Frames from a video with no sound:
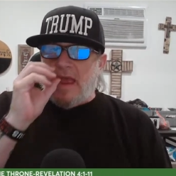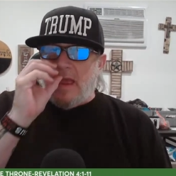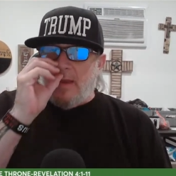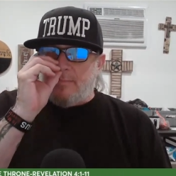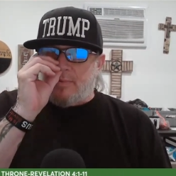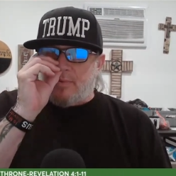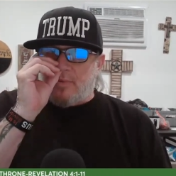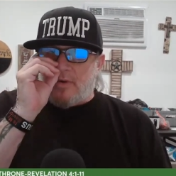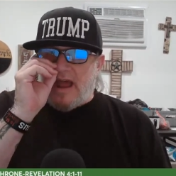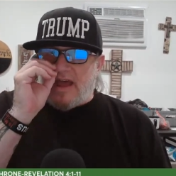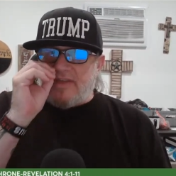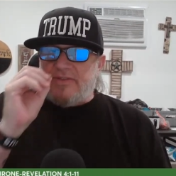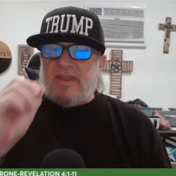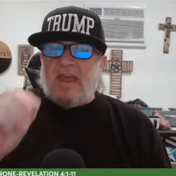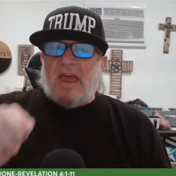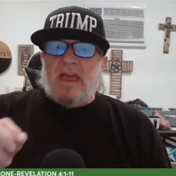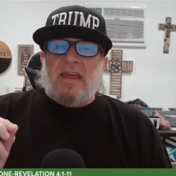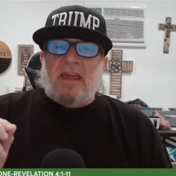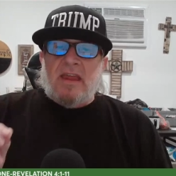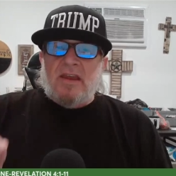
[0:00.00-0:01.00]
a
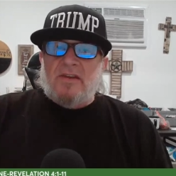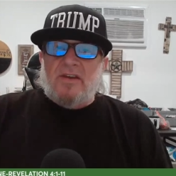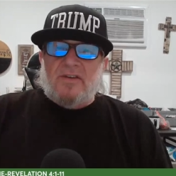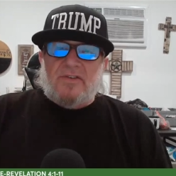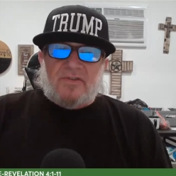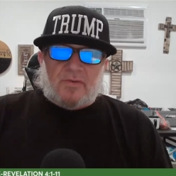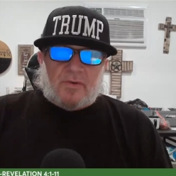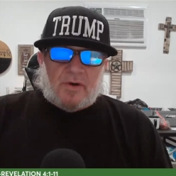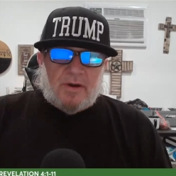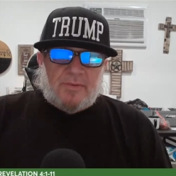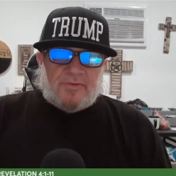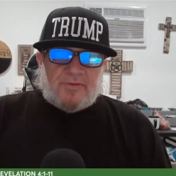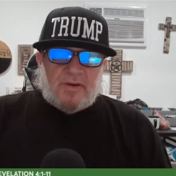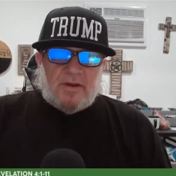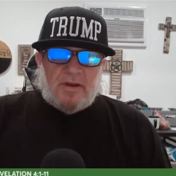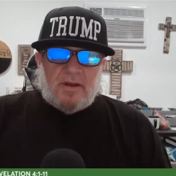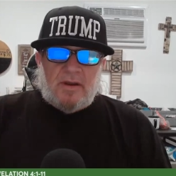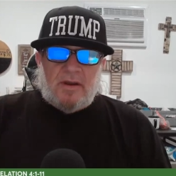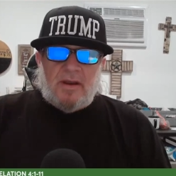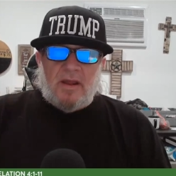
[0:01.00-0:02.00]
breathtaking
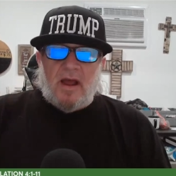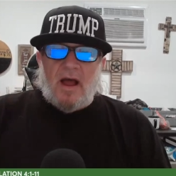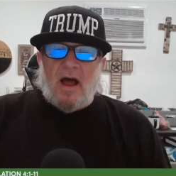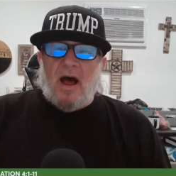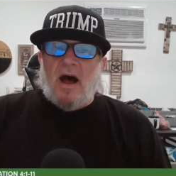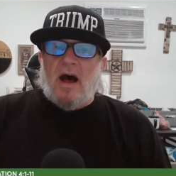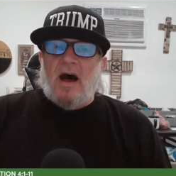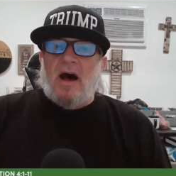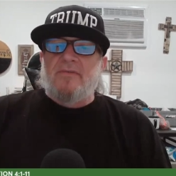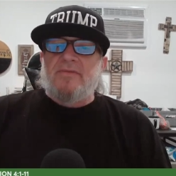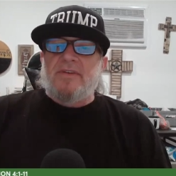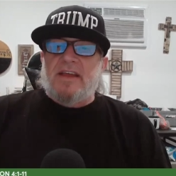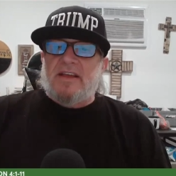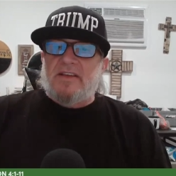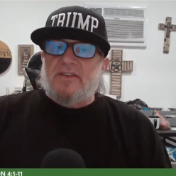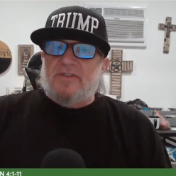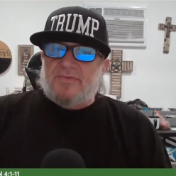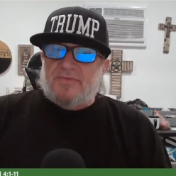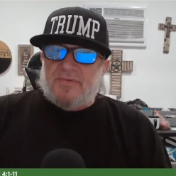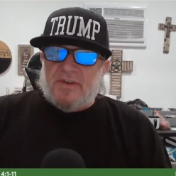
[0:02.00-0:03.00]
description of
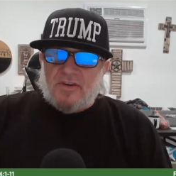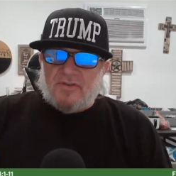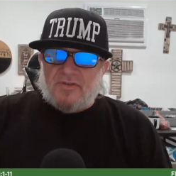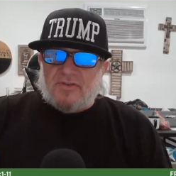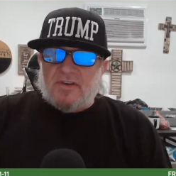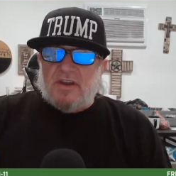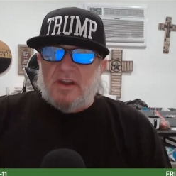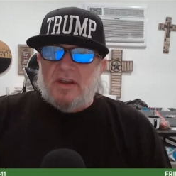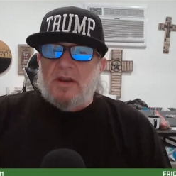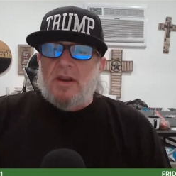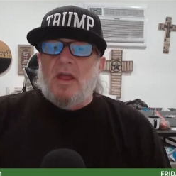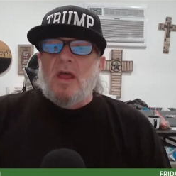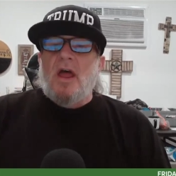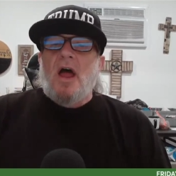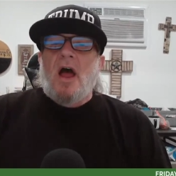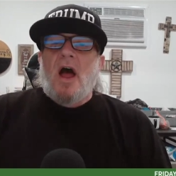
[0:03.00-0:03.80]
his vision